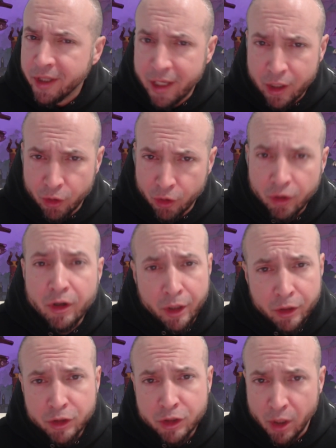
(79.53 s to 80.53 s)
gear
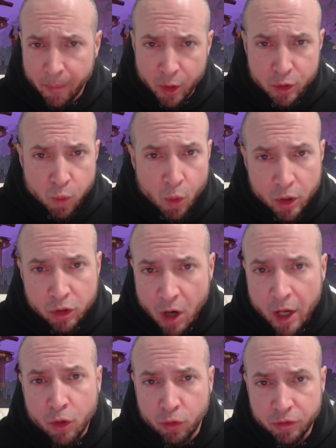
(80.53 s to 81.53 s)
in Summoner's War
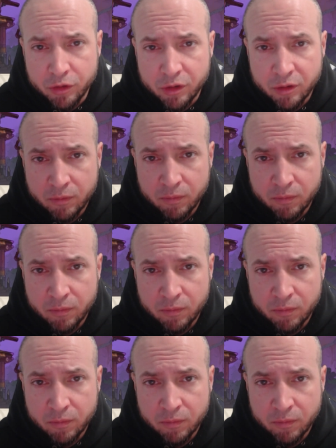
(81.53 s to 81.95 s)
Chronicles.